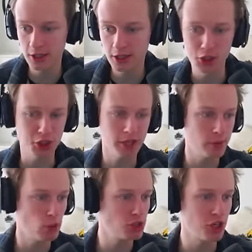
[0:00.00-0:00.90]
and it's just gonna be
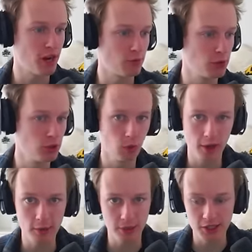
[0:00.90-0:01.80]
one giant room where we're
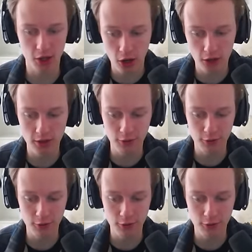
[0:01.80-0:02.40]
gonna place all of the